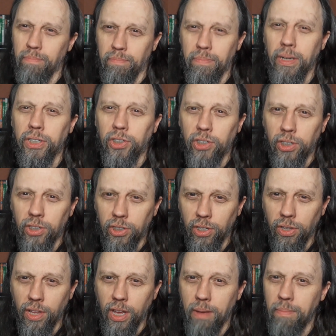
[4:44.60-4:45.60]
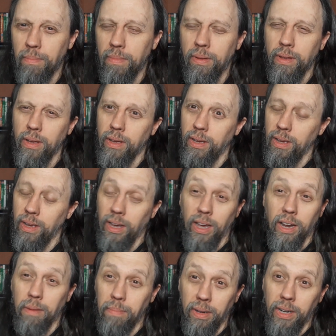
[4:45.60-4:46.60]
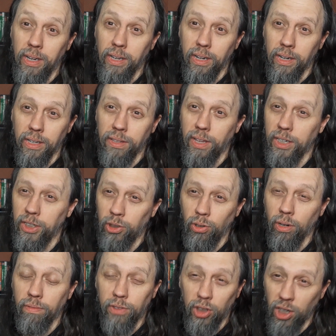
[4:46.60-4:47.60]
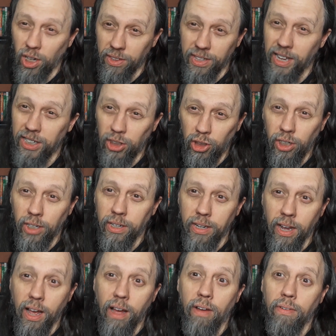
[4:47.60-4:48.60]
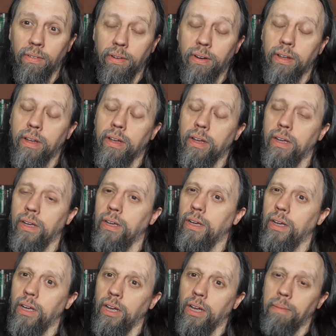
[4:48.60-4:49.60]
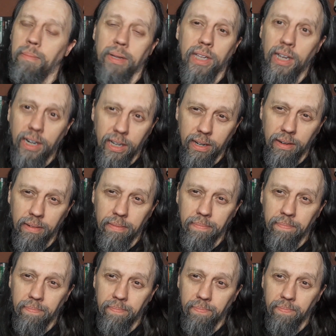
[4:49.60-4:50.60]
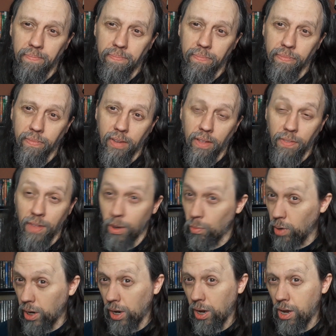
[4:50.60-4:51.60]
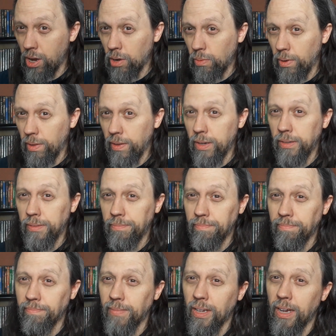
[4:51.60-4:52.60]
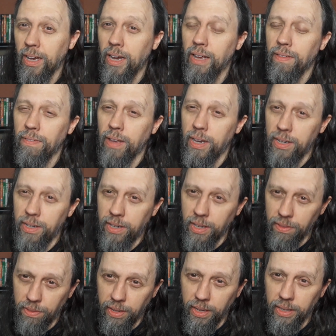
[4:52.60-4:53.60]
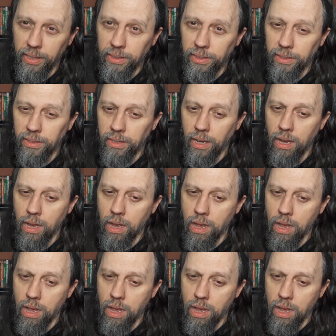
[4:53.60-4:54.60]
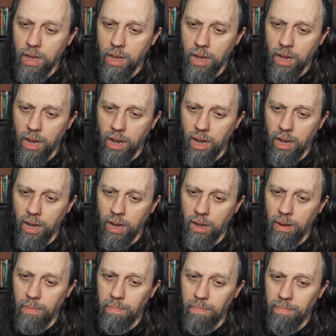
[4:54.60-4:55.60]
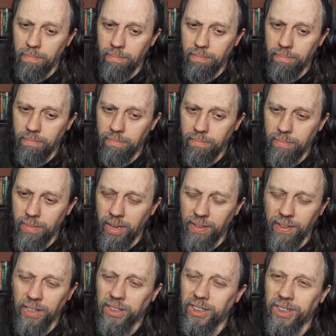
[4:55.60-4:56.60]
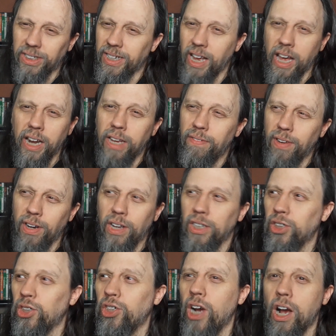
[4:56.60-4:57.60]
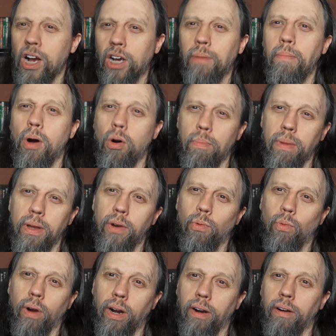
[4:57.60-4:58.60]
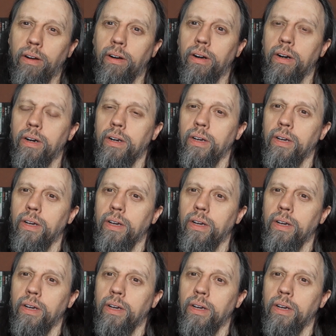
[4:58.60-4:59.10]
pitched it to them, and immediately they should have shut that shit down. But they didn't. They went along with it, and they did this. And this is not even a shock moment where